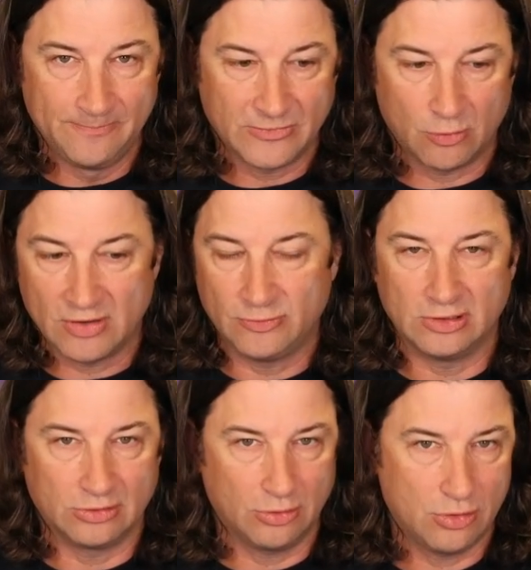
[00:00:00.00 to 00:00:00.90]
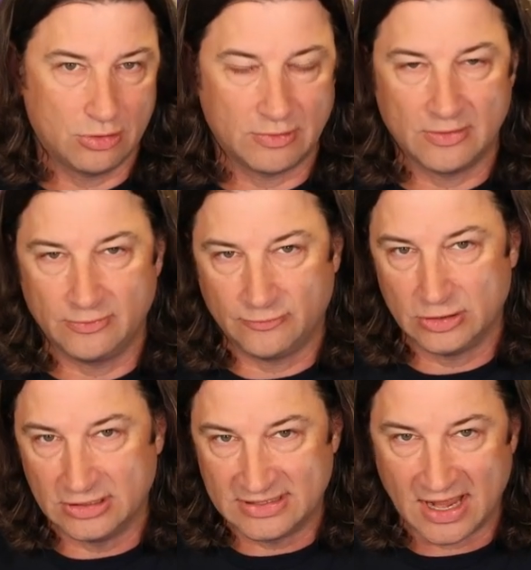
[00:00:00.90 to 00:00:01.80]
a way for you to learn, a way for
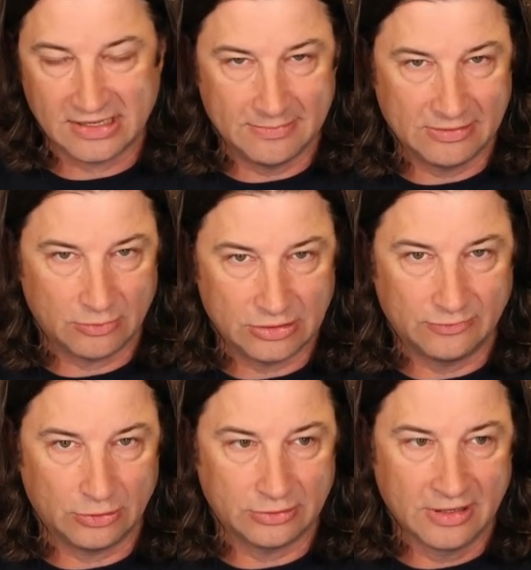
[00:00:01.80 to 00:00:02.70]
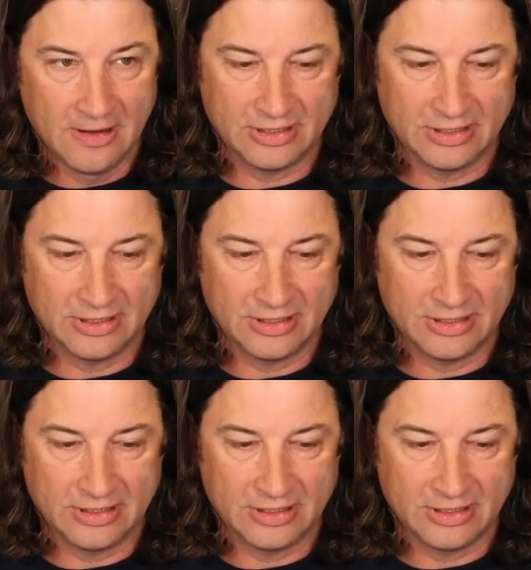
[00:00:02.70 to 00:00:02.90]
you to document what you've learned